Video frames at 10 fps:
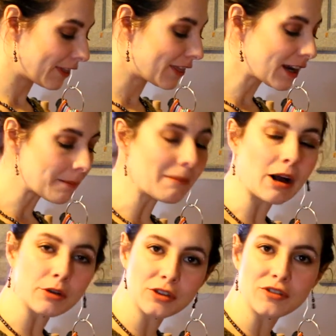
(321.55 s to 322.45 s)
thick
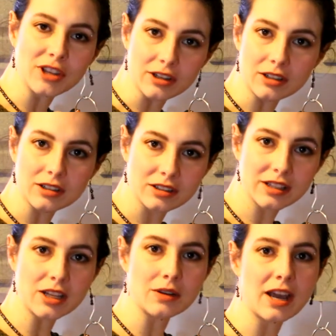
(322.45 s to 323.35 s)
mouthfeel
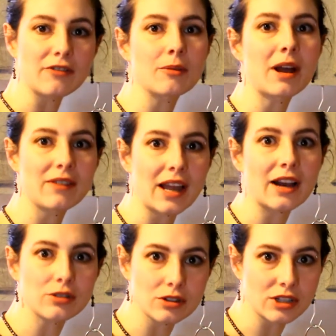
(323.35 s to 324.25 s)
that you get from having
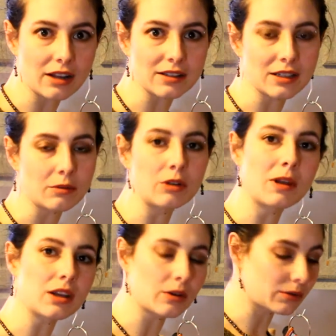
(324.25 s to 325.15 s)
extra gelatin when you
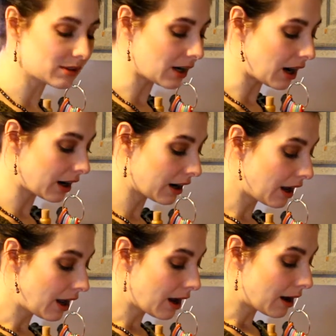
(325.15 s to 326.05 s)
make your own stock.
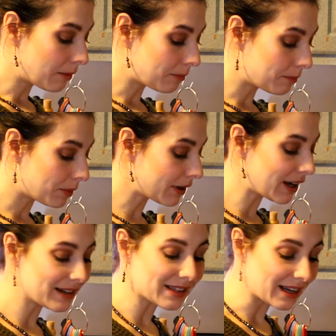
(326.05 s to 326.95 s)
But
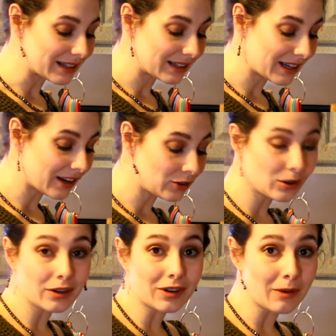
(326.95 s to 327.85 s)
like I said, if you
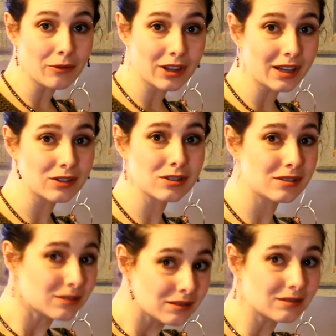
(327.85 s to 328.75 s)
don't have time for that,
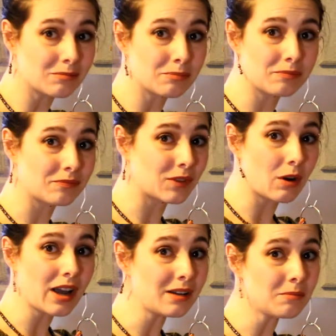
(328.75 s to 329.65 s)
just go
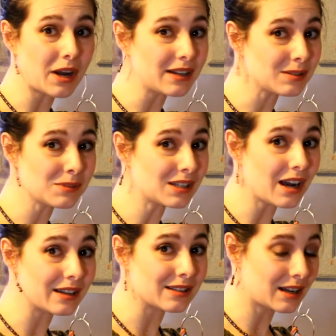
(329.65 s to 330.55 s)
ahead and buy some
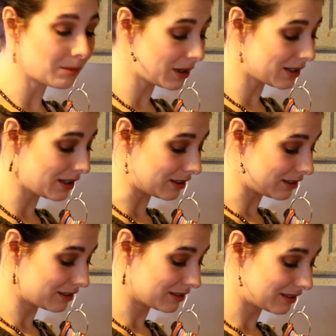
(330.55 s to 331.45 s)
stock. It's not a big deal.
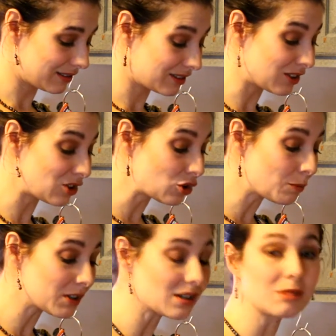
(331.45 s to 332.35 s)
The soup
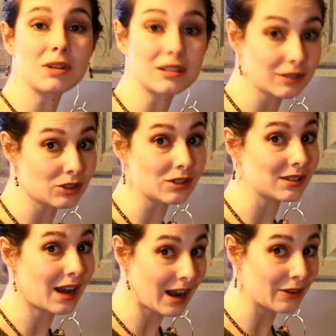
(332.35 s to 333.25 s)
is going to be
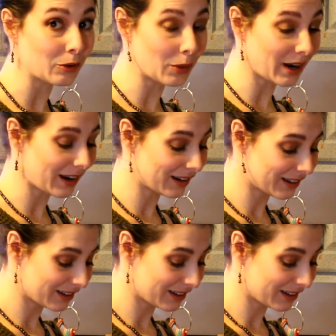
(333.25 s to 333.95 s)
delicious either way.